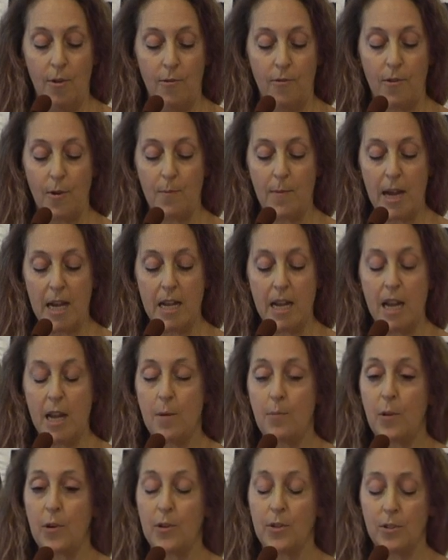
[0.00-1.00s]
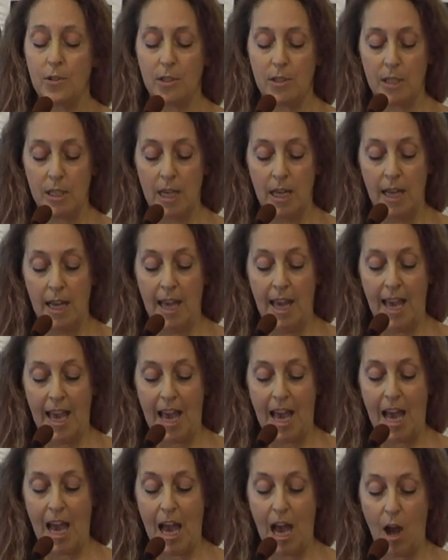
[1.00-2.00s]
from my neighbors,
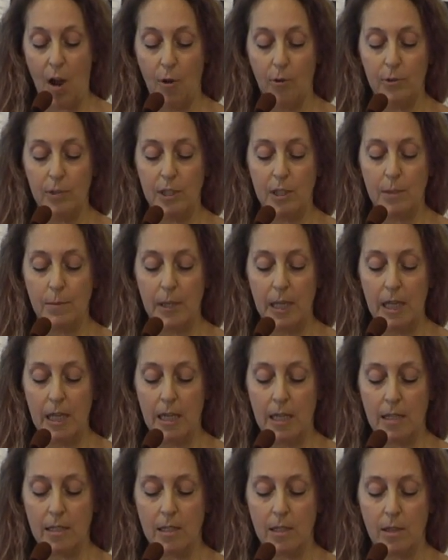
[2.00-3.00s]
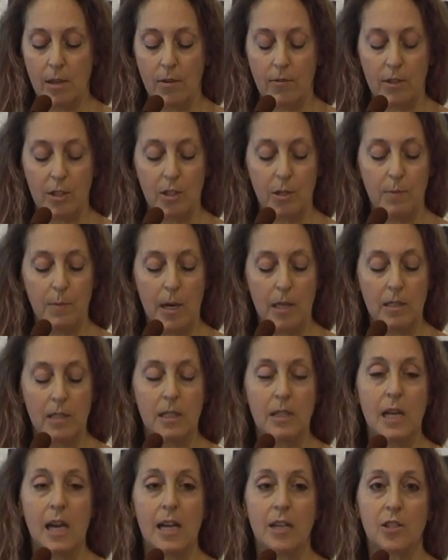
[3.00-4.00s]
only to be handed over to
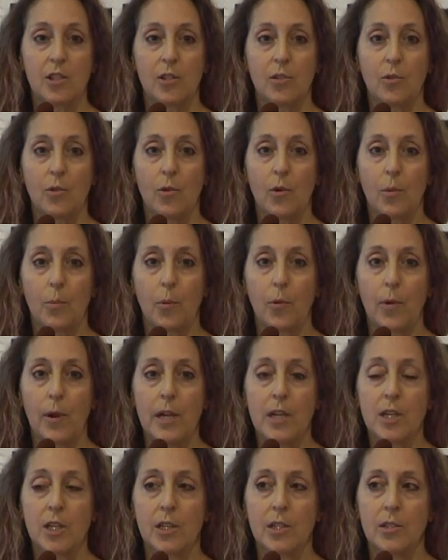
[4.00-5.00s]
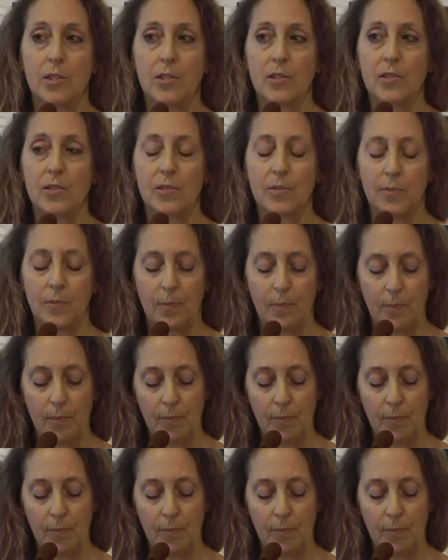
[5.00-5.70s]
multinational corporations.